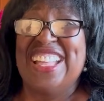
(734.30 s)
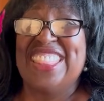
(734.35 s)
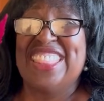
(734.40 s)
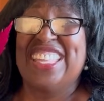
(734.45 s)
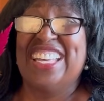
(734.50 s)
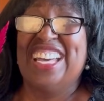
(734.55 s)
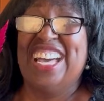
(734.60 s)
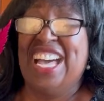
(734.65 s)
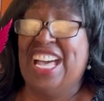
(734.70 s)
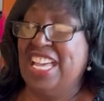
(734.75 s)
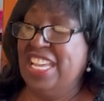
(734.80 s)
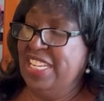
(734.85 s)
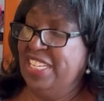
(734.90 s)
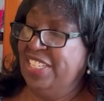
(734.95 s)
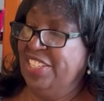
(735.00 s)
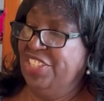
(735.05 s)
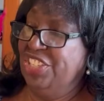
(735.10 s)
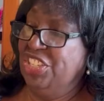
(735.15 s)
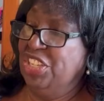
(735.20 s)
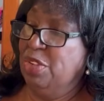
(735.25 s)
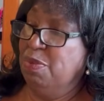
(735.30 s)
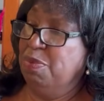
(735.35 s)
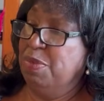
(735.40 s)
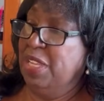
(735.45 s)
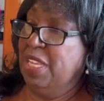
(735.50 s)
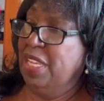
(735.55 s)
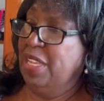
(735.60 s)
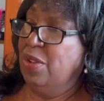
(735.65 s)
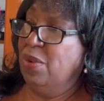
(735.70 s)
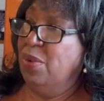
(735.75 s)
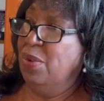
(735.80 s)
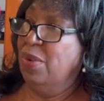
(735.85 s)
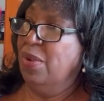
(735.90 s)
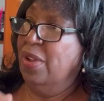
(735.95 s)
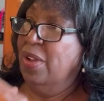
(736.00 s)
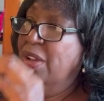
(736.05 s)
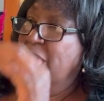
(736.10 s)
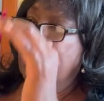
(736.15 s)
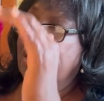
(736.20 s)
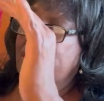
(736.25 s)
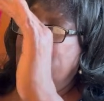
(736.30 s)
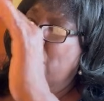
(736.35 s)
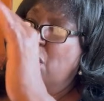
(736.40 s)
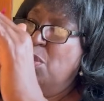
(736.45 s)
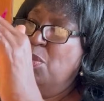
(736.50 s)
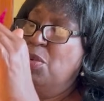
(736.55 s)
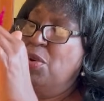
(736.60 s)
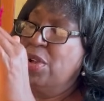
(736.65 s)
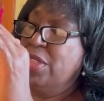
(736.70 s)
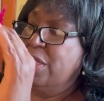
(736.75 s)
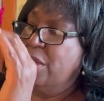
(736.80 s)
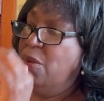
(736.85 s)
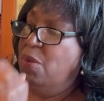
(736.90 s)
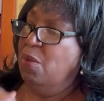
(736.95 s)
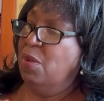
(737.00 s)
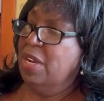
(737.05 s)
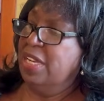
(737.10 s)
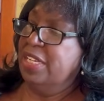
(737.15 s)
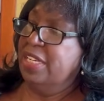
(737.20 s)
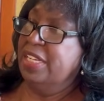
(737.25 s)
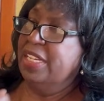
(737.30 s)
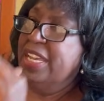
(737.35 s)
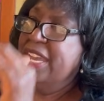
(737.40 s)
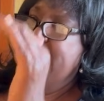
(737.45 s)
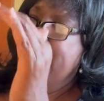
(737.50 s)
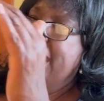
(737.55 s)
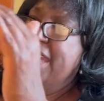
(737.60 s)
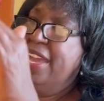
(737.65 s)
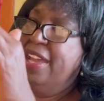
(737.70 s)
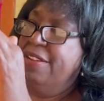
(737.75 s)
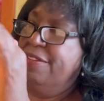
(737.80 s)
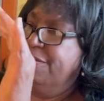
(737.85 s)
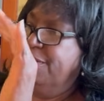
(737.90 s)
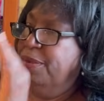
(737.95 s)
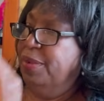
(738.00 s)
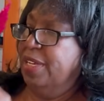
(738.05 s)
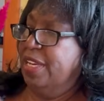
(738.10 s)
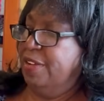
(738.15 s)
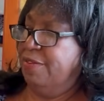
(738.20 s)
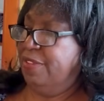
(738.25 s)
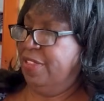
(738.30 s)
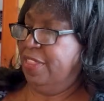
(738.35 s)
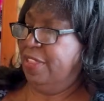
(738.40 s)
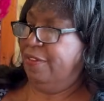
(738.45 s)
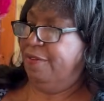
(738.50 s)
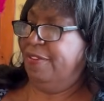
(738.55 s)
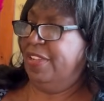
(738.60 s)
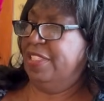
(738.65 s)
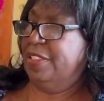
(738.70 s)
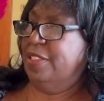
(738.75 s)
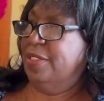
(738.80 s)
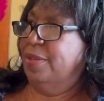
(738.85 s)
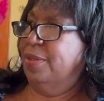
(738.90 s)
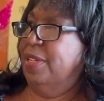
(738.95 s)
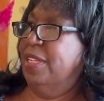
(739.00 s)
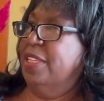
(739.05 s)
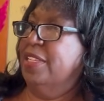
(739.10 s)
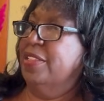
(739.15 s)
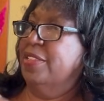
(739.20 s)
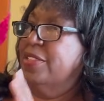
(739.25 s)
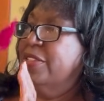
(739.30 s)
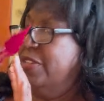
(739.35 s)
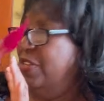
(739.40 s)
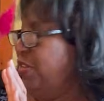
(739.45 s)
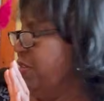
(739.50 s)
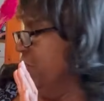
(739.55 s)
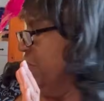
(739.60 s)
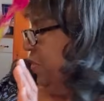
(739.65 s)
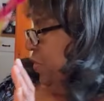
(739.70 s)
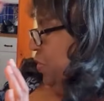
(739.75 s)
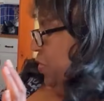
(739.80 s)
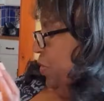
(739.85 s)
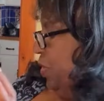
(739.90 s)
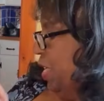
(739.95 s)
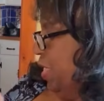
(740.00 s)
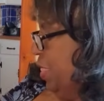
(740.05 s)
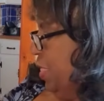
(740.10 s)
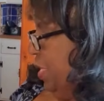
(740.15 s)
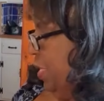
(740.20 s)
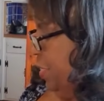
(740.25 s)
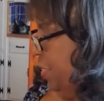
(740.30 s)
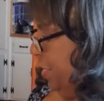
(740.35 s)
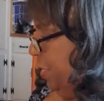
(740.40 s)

the height should be no more than 1.5, whatever the vessel is. So I think